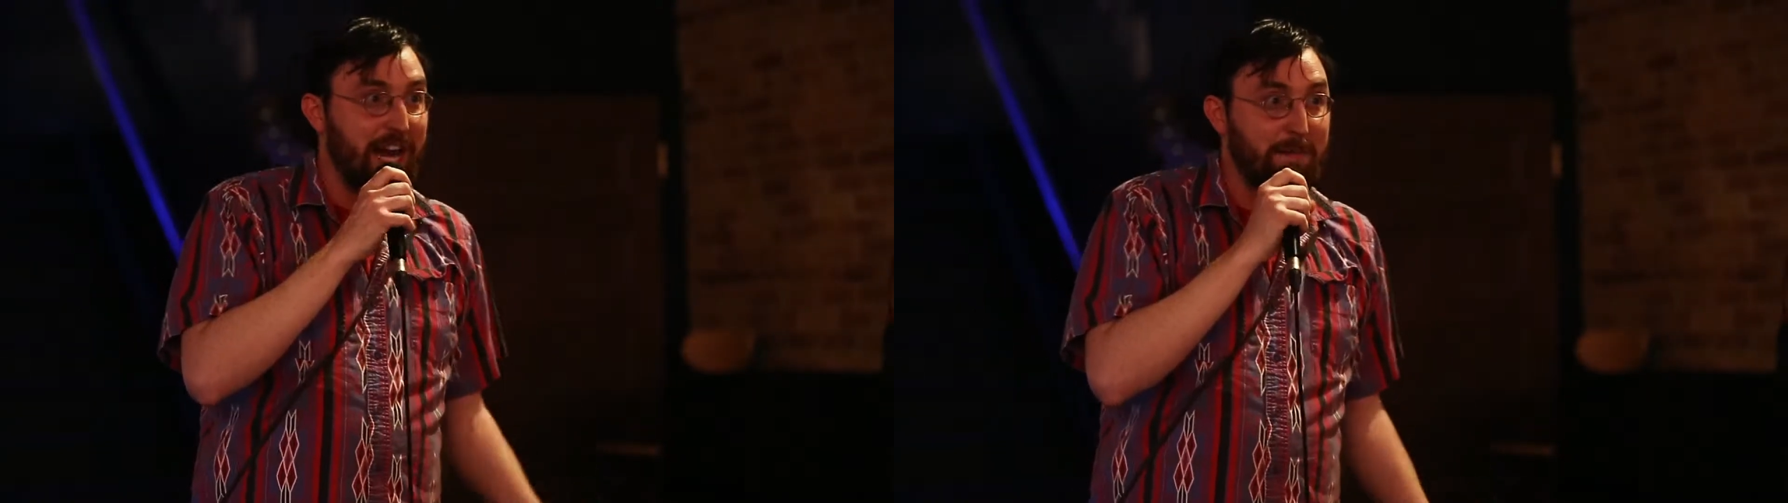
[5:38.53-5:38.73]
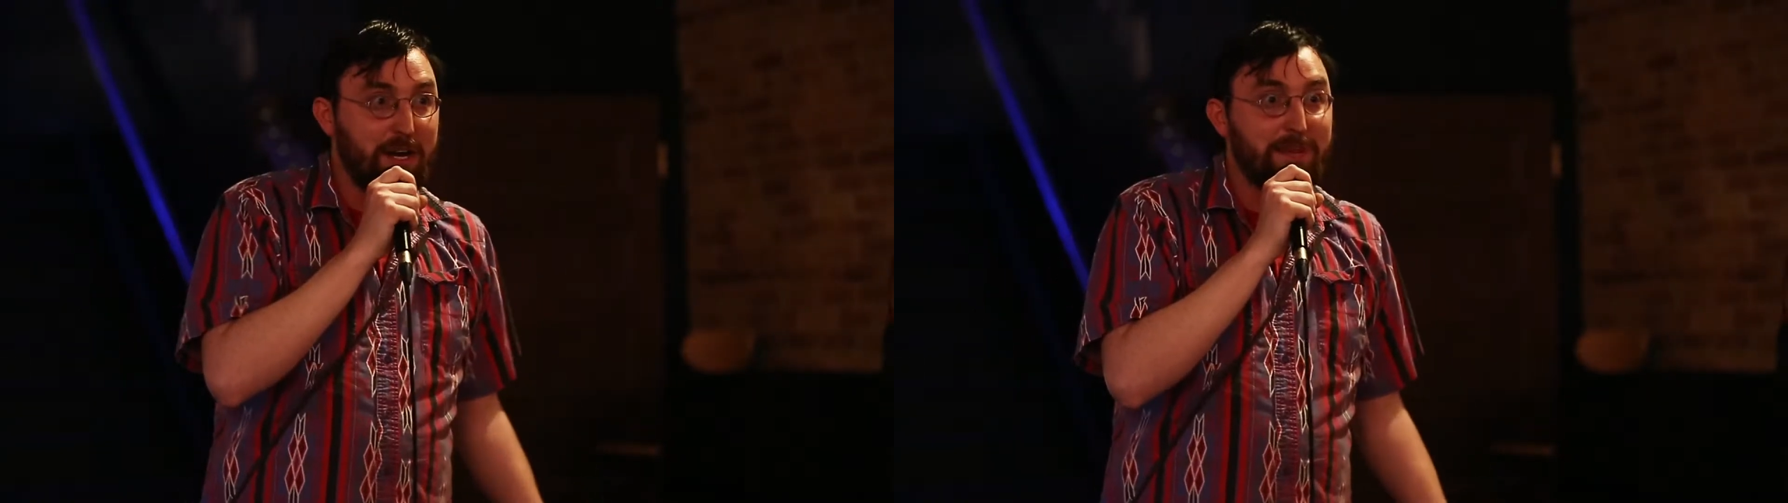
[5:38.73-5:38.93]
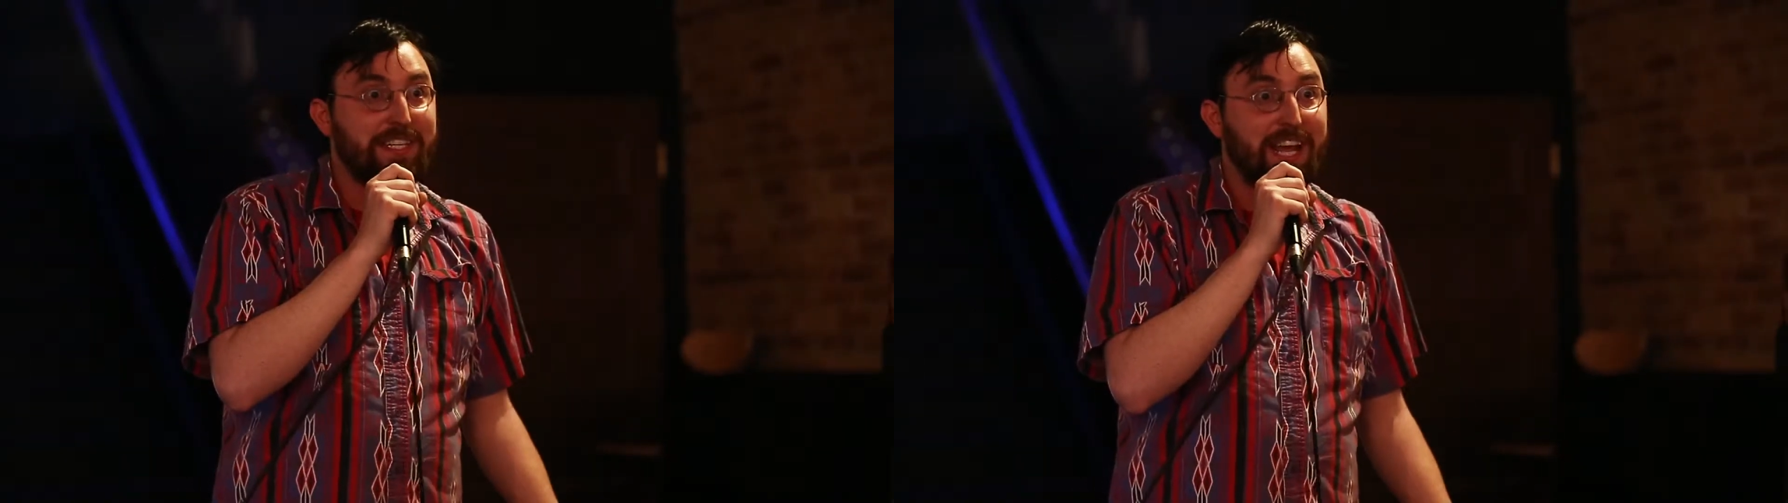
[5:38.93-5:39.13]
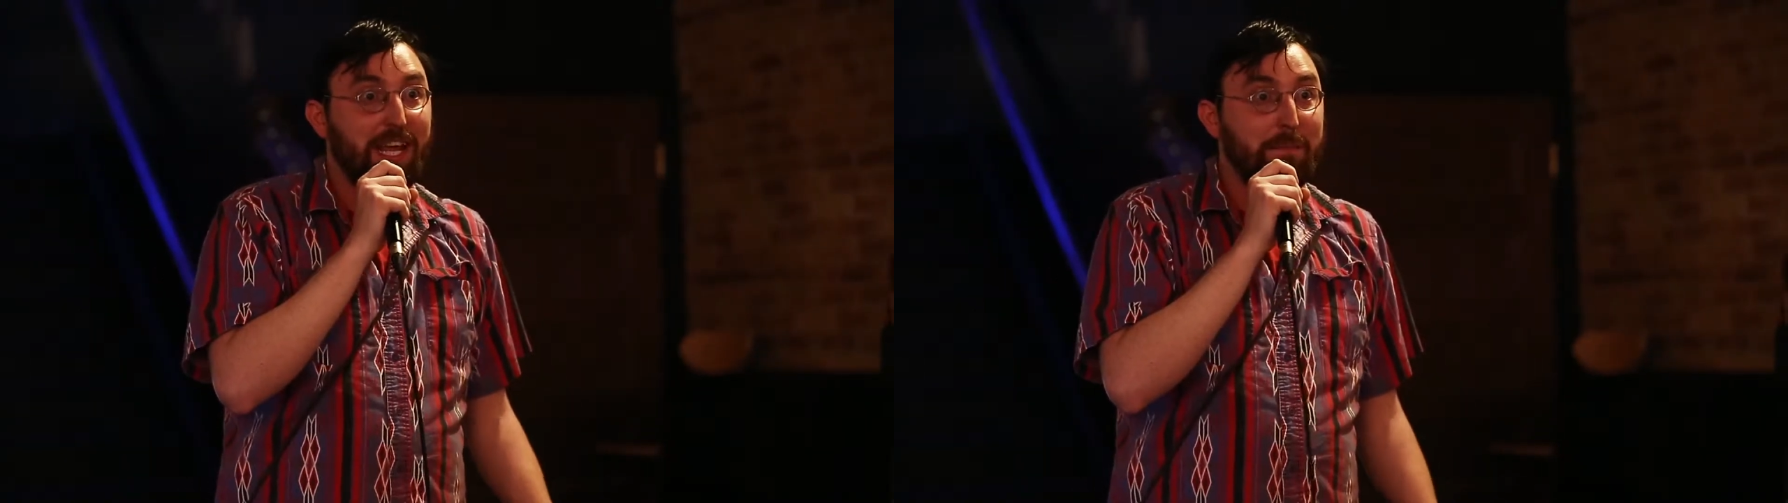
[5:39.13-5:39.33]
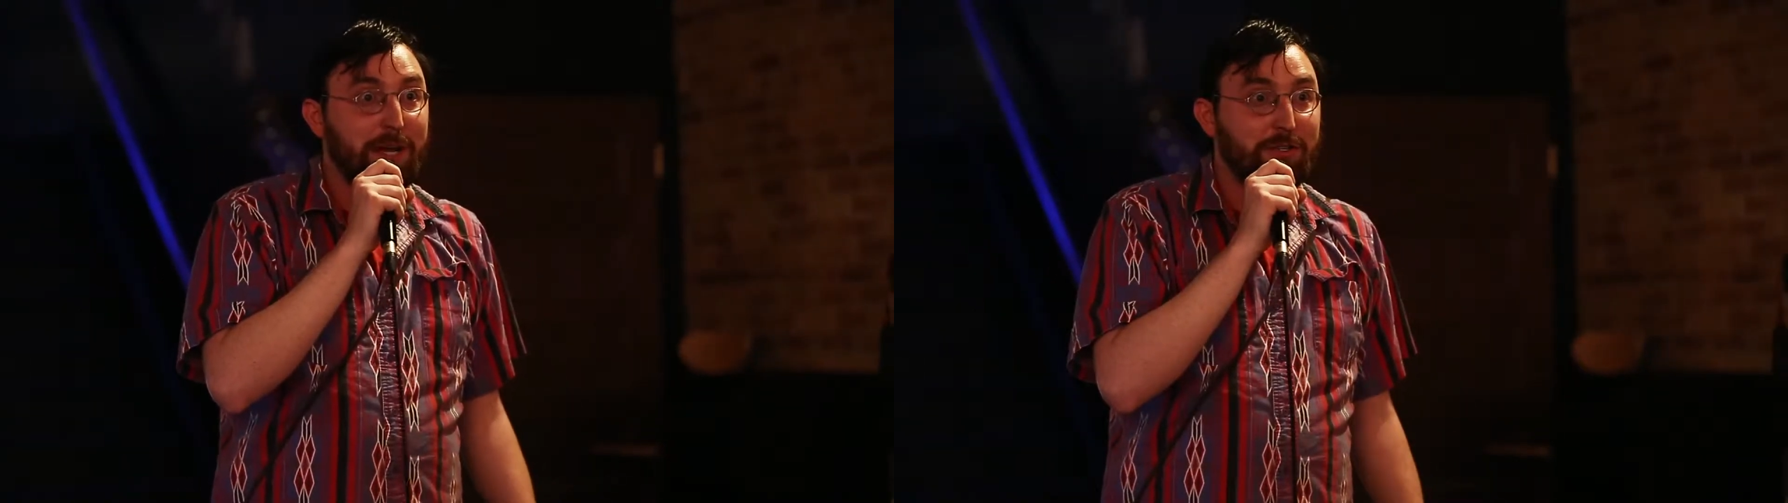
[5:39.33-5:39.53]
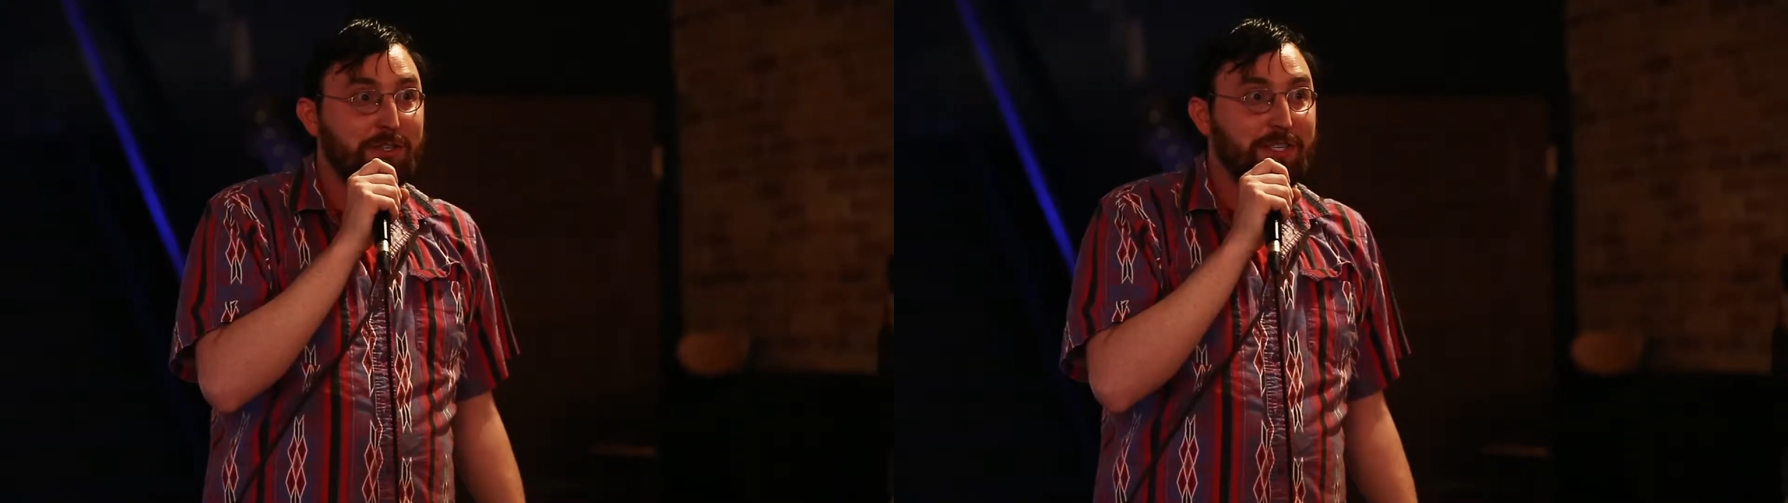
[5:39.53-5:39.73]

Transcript: that I'm going to be taking pictures